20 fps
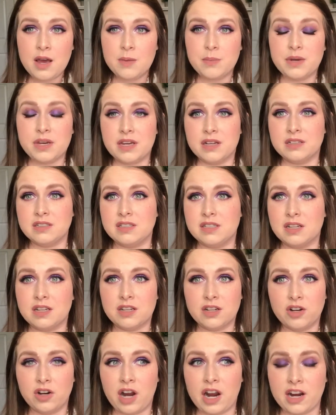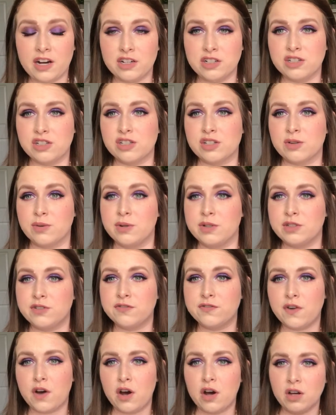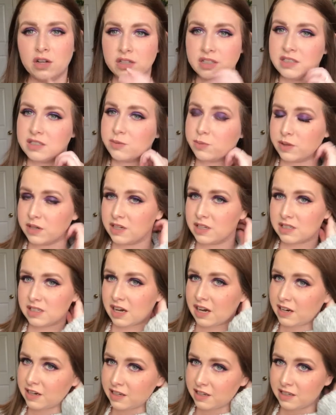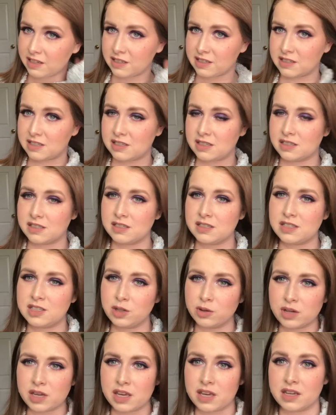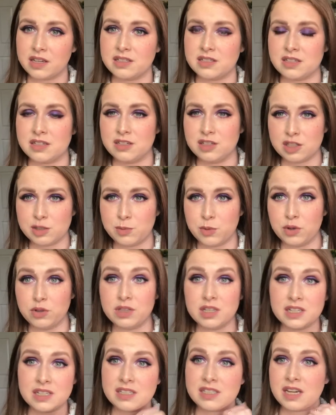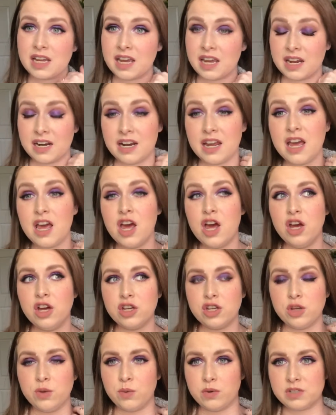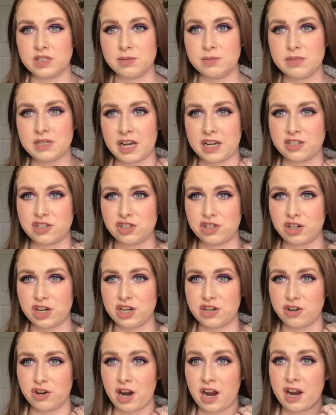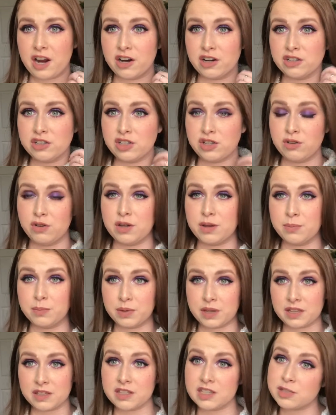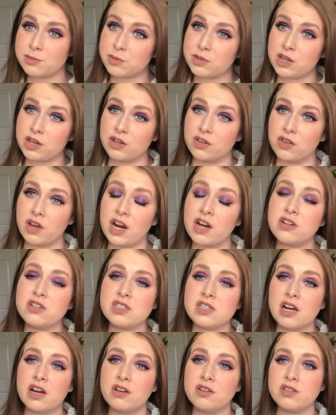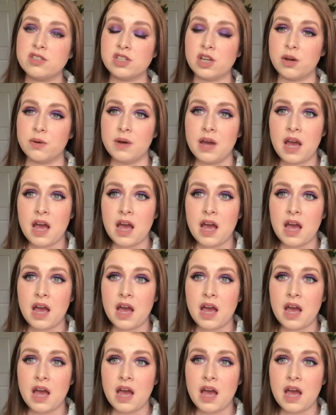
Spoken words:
because your hair is just going to fall. It's when it's at its silkiest and smoothest, and you want some texture in your hair to complete this particular hairstyle. So